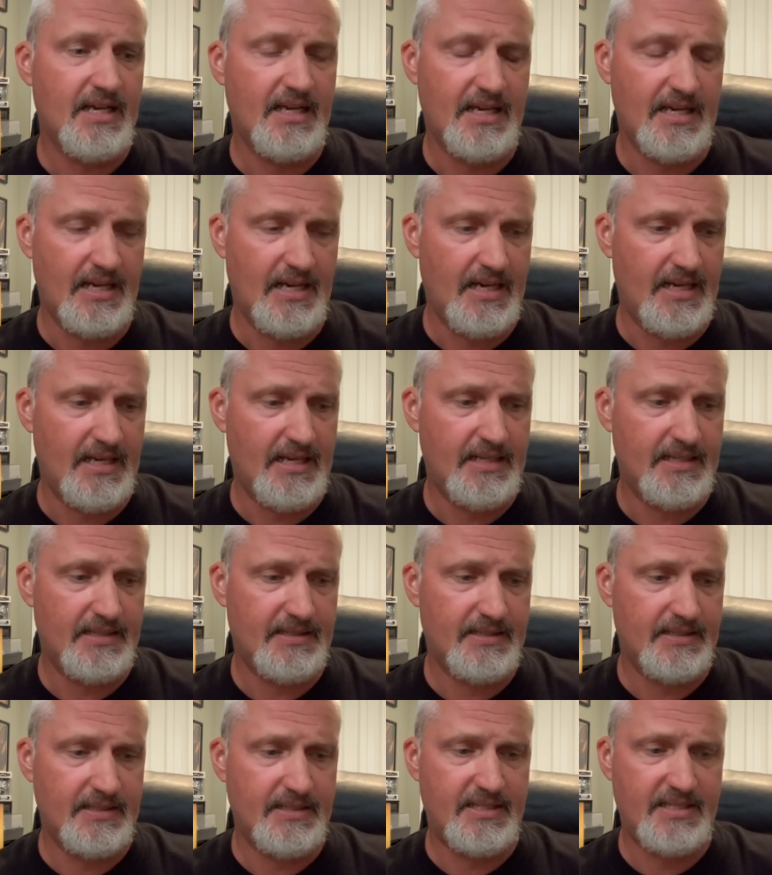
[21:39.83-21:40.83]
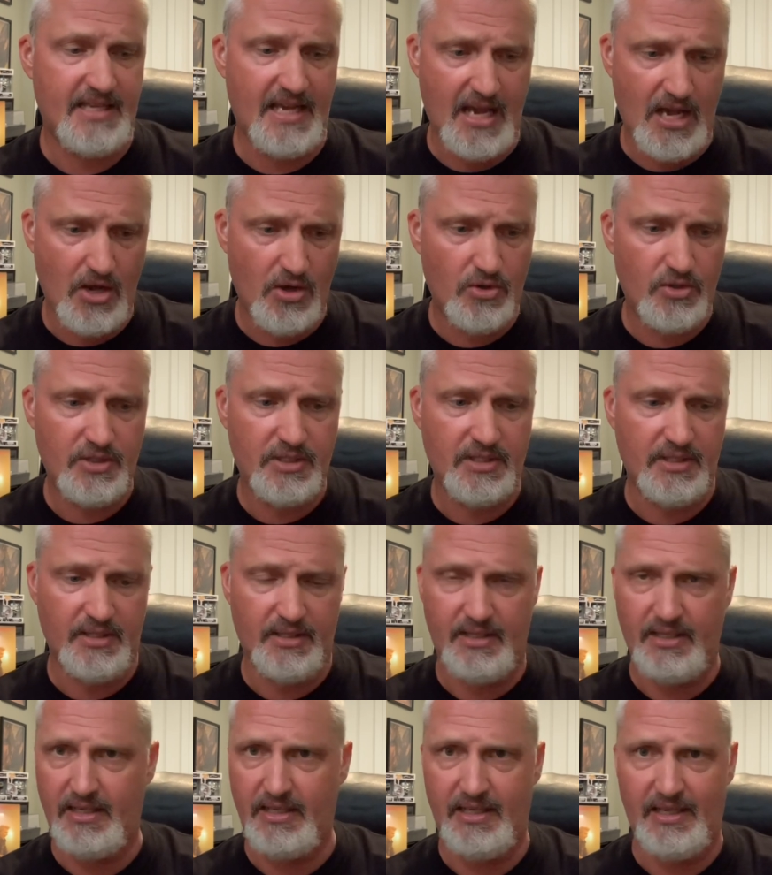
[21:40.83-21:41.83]
uh, sound,
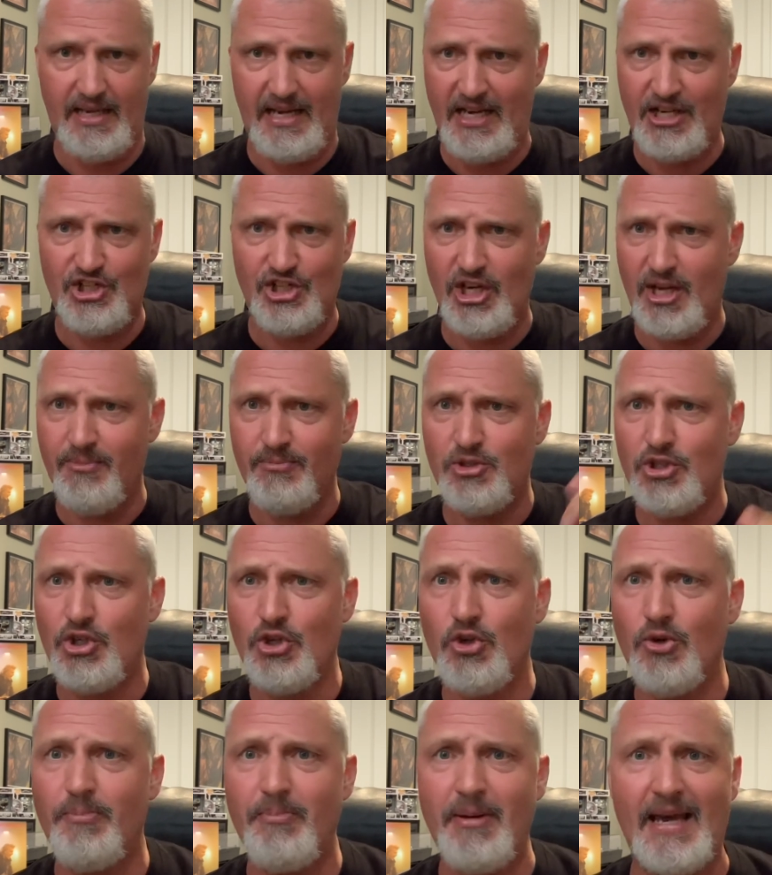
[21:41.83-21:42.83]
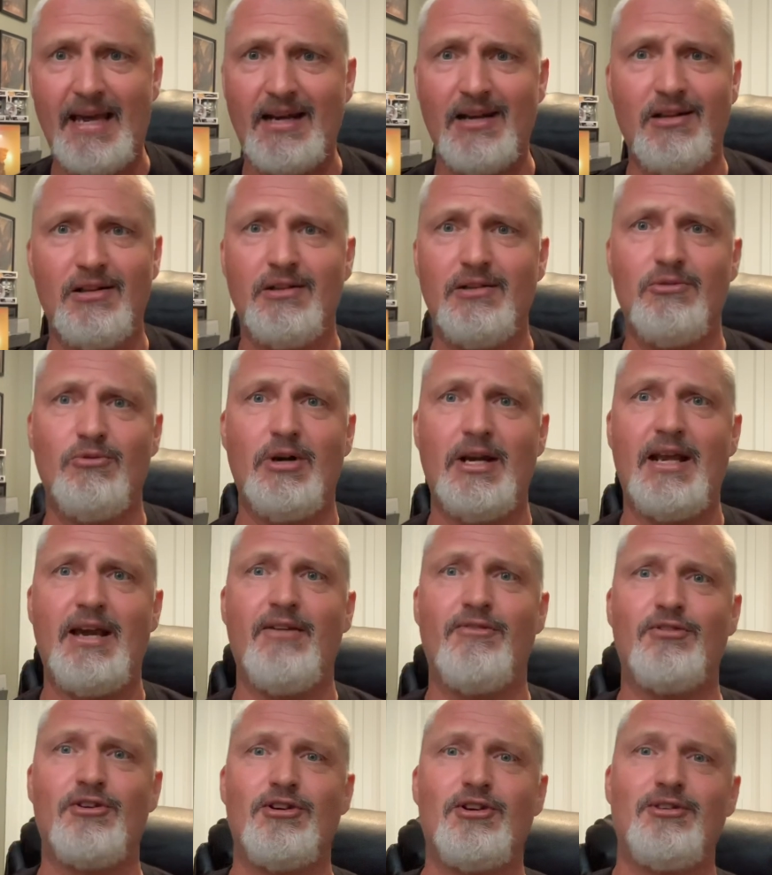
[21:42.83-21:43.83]
the H M two pedal,
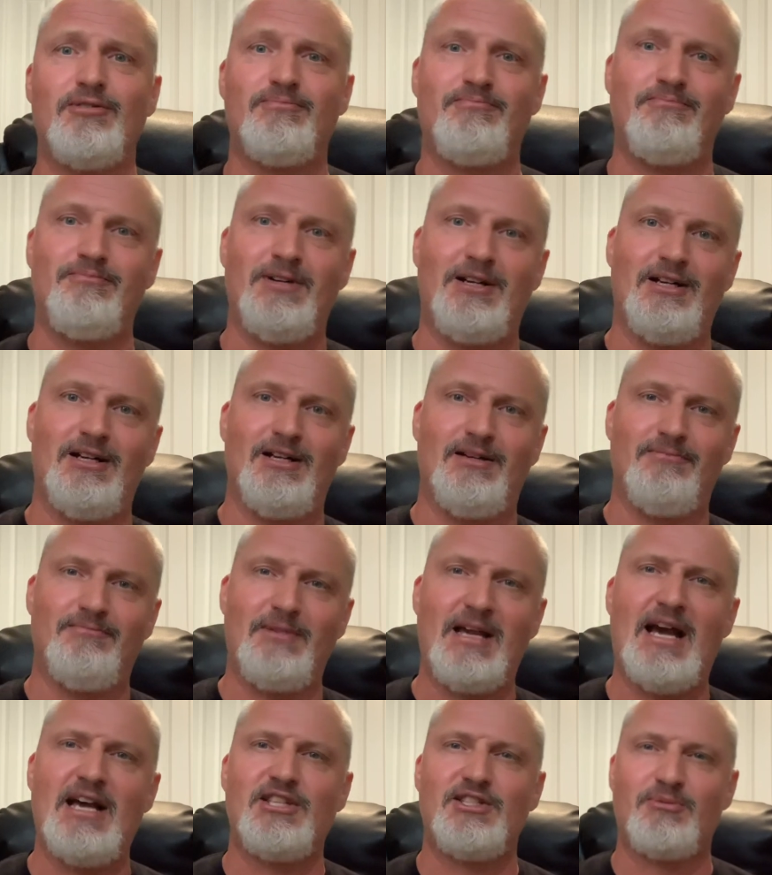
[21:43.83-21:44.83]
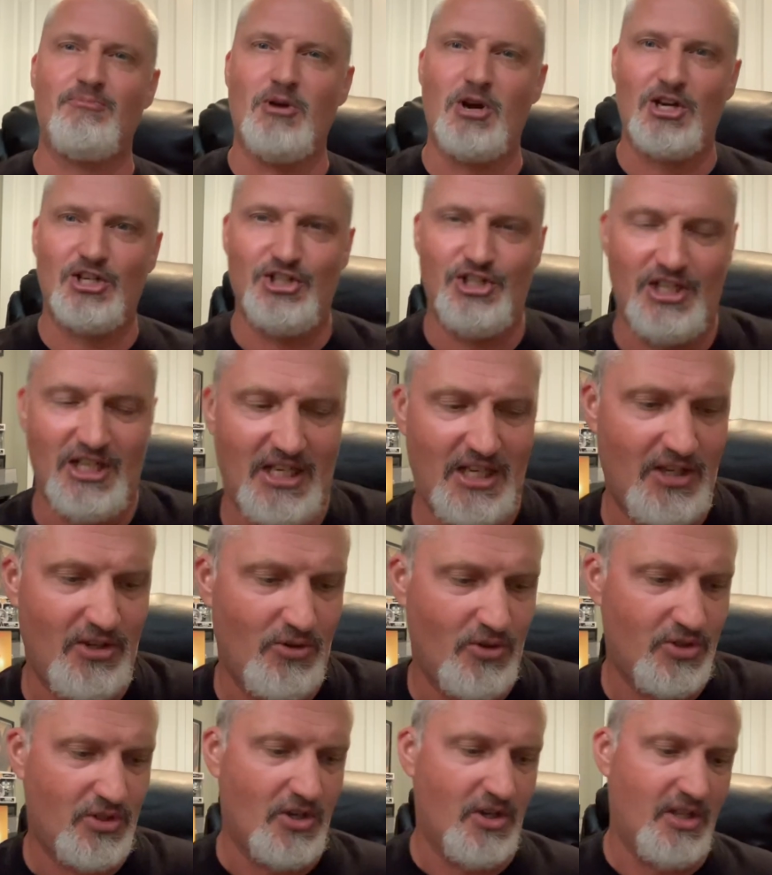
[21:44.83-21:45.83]
whatever, uh, ask Mark G, he
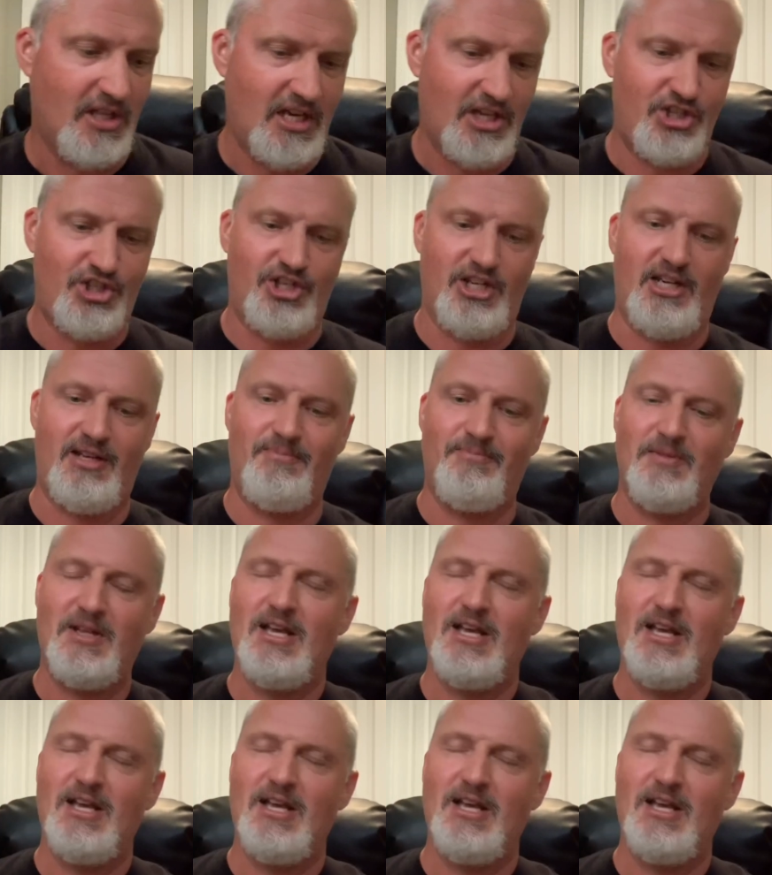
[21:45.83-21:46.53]
knows all that shit.